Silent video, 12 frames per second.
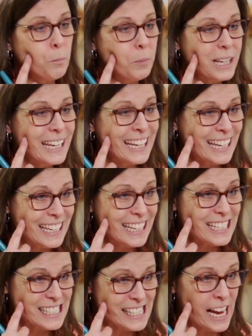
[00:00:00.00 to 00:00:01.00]

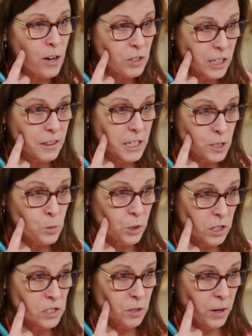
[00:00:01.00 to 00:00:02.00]
beginning sound in these
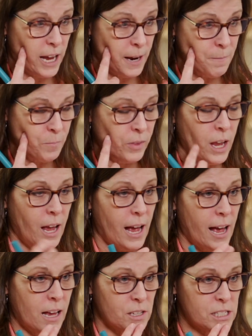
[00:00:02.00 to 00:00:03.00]
words, okay?
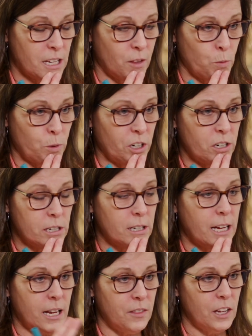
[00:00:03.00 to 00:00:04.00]
I'll say the word,
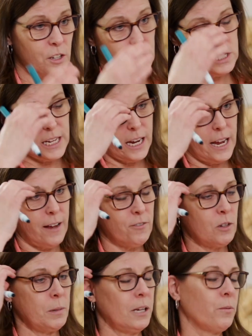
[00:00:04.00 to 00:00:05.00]
and then you say it
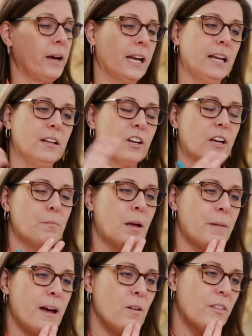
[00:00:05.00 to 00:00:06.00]
after me. You ready? Look at my
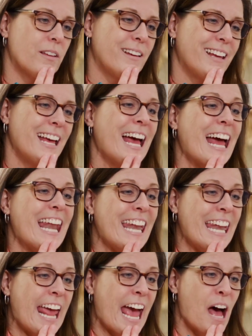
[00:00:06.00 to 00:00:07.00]
mouth.
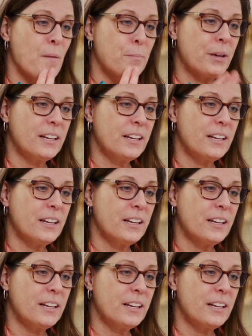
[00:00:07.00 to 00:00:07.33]
Nap.